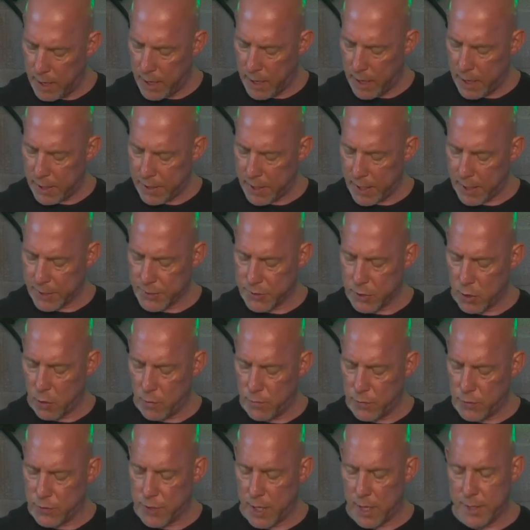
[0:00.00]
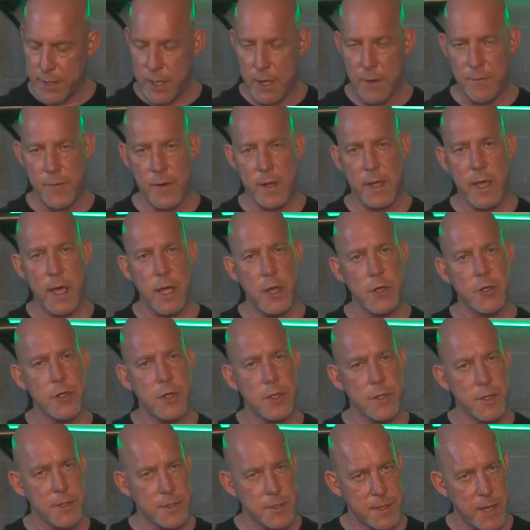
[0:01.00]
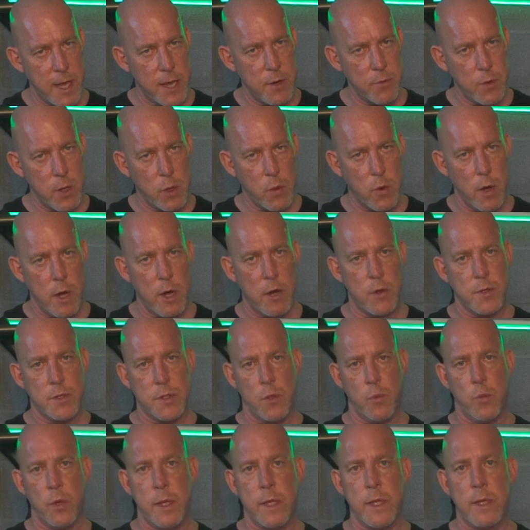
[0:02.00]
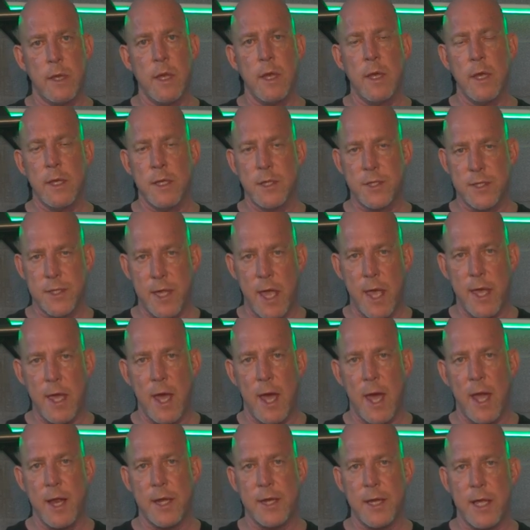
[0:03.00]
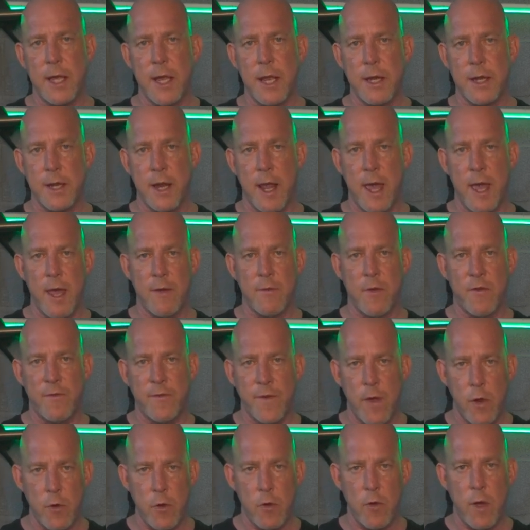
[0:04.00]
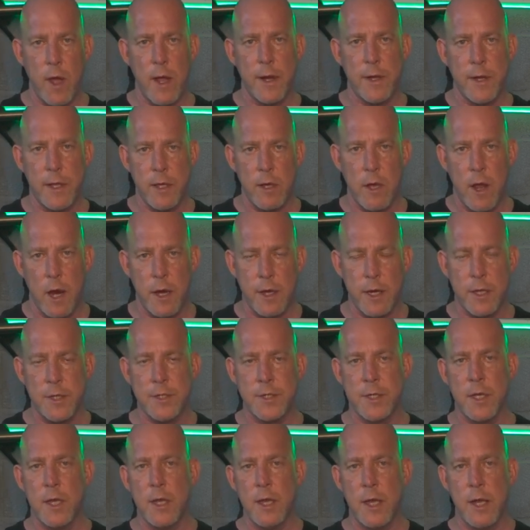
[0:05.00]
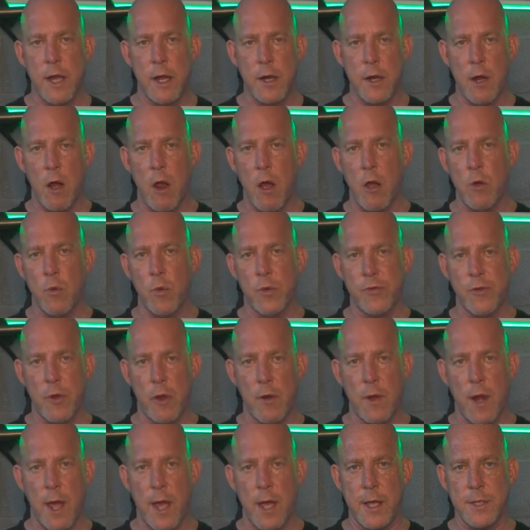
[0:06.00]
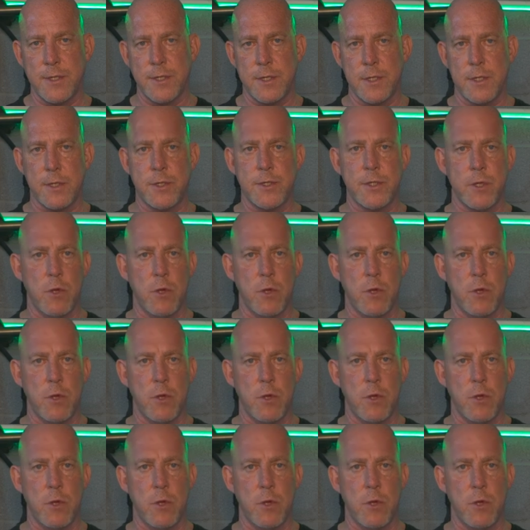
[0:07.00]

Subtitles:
And next over is identification. The state requires that we stay ID'd and have a photo ID on us, and along with our license.